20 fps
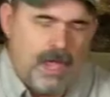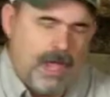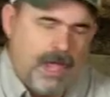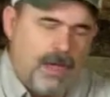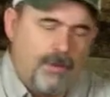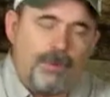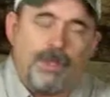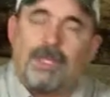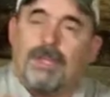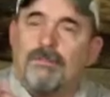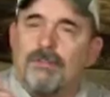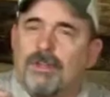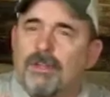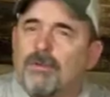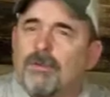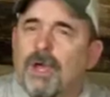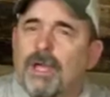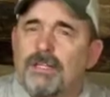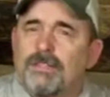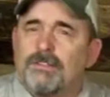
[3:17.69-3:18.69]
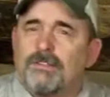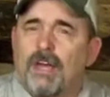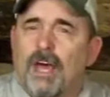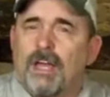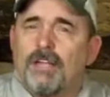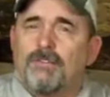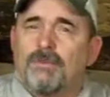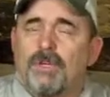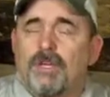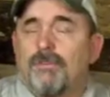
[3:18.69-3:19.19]
And we give you the right
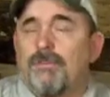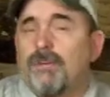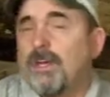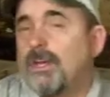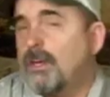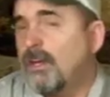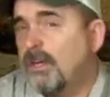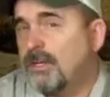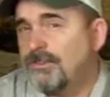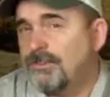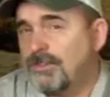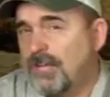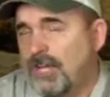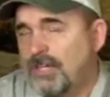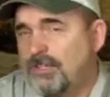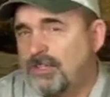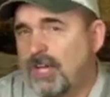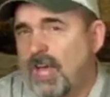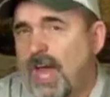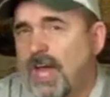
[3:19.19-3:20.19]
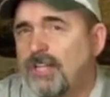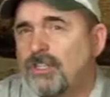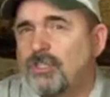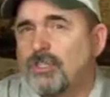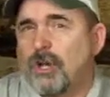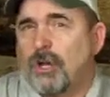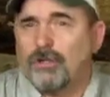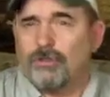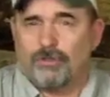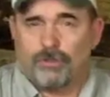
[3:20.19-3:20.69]
size. We give you a Sage guide
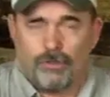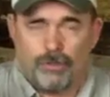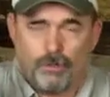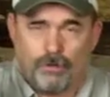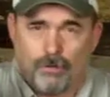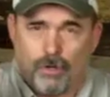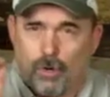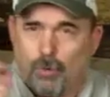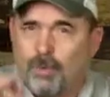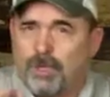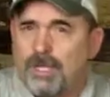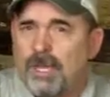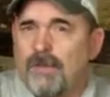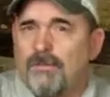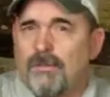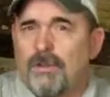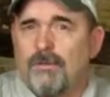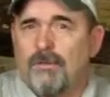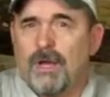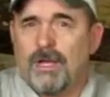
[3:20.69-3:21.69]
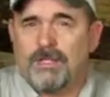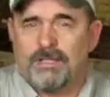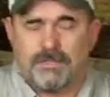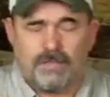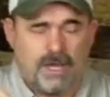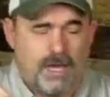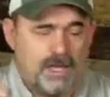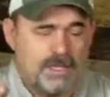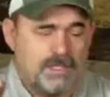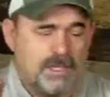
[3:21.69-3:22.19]
chart, so you know we gave you the right
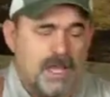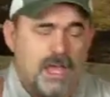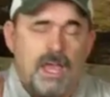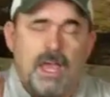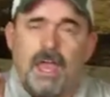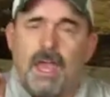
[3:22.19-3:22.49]
size.